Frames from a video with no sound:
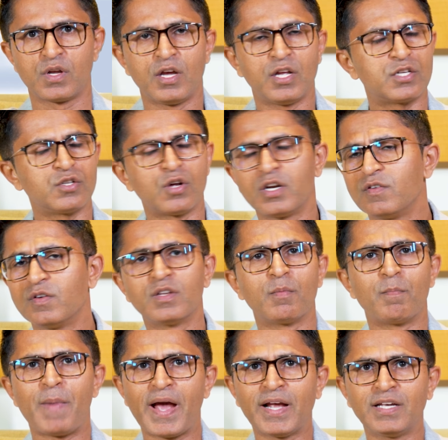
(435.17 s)
It's not even the
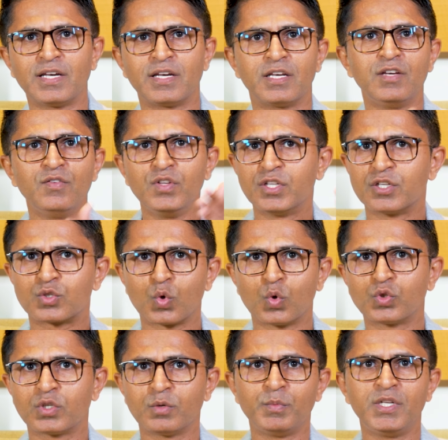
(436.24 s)
banking, even the
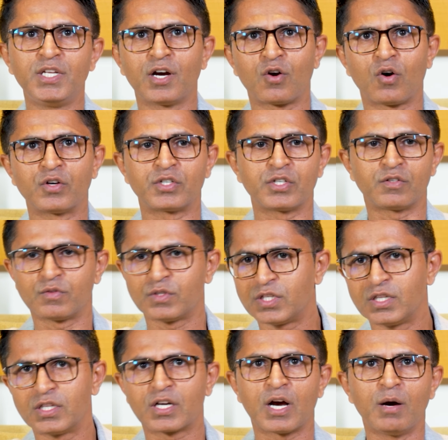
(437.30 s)
social media content
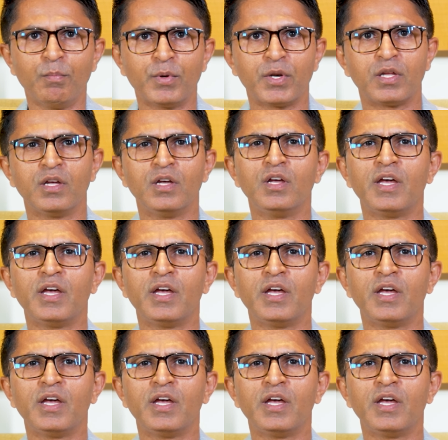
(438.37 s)
within the company.